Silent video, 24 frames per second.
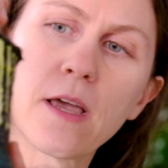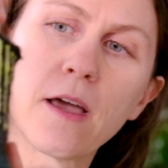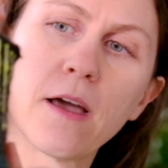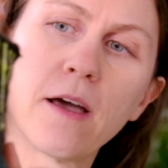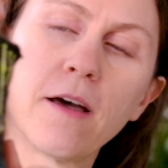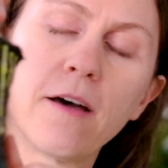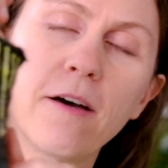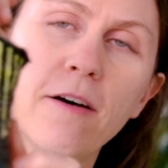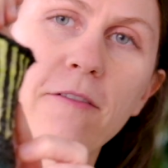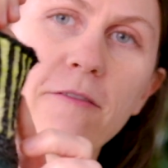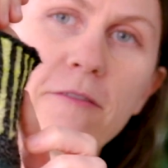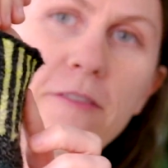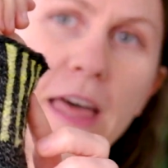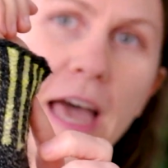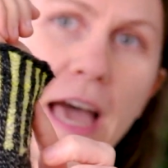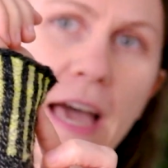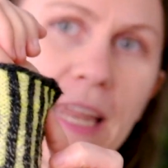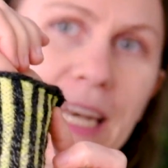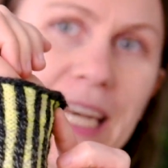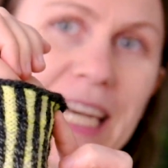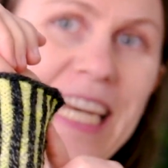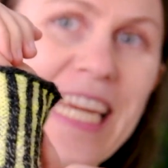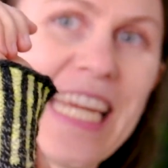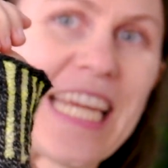of
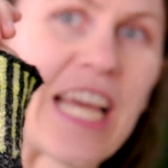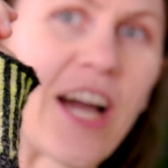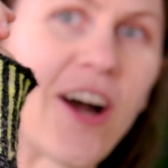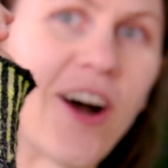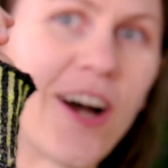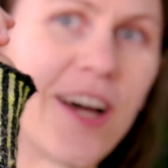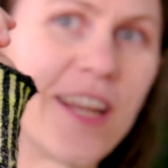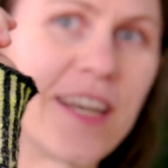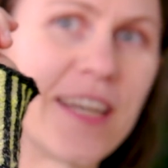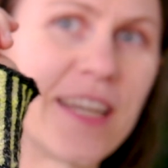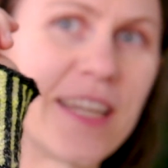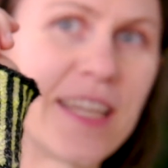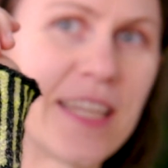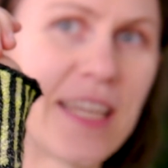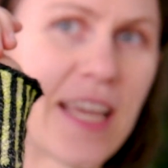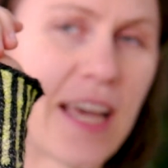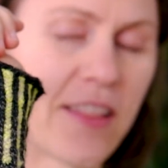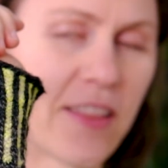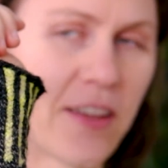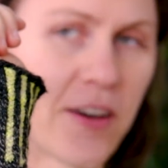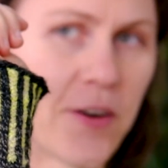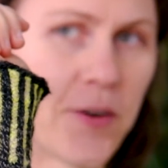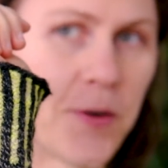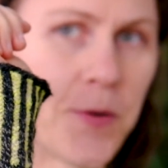that neon
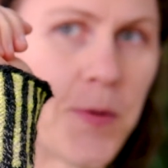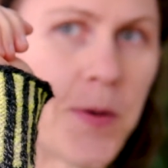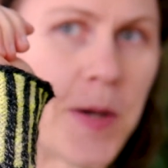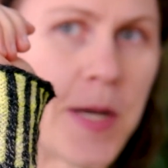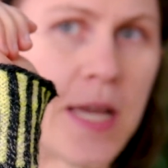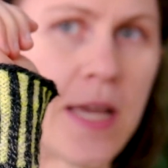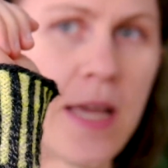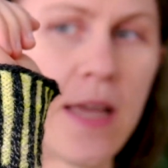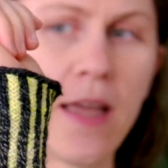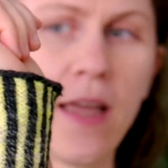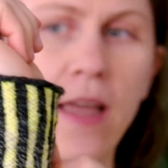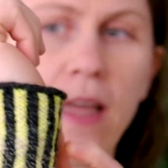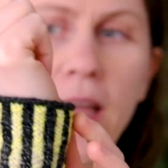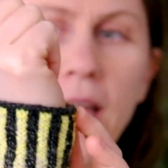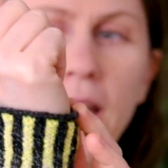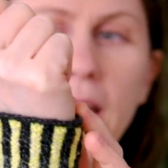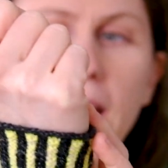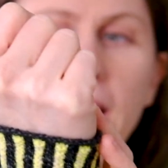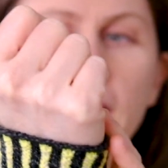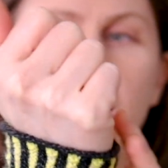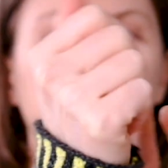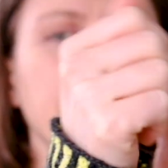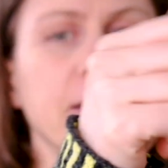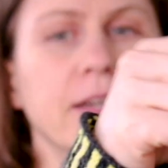yellow.
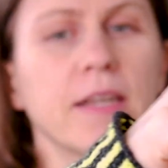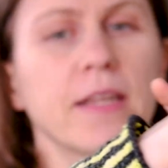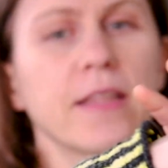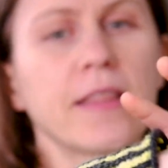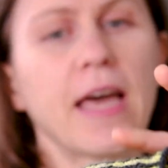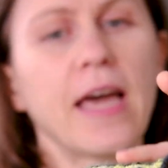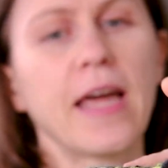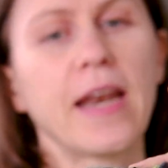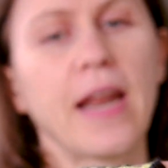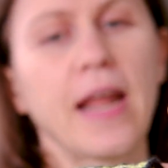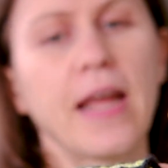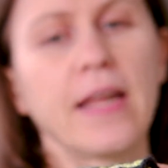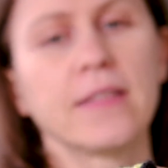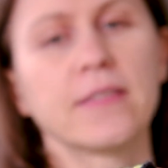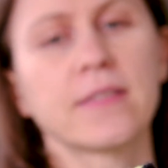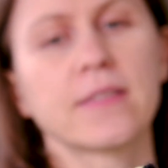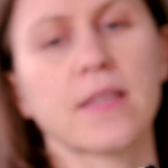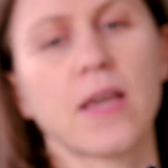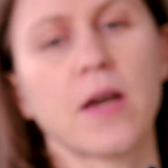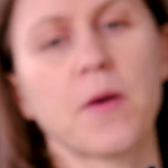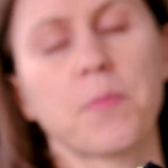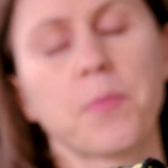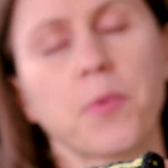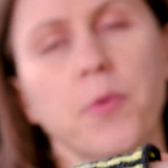And that ends
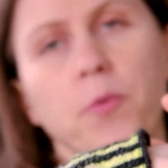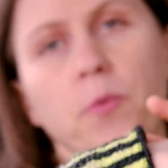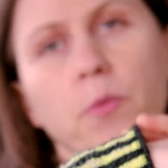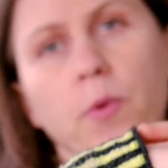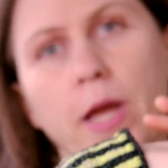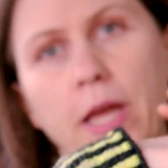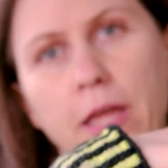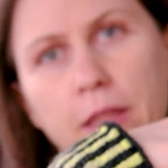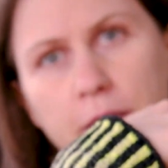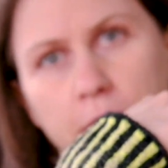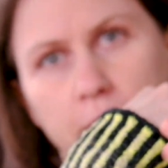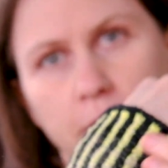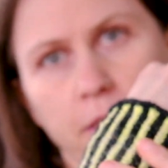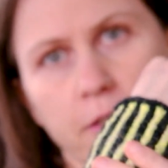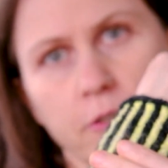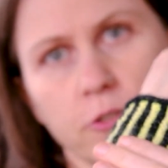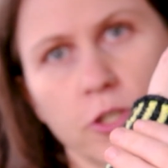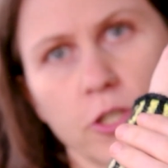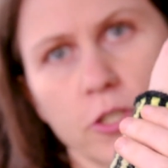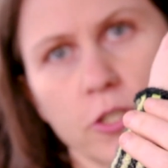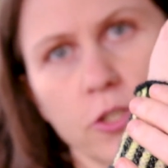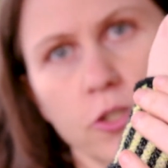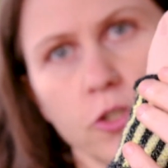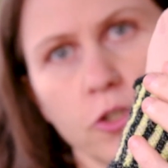up with
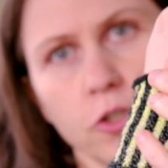just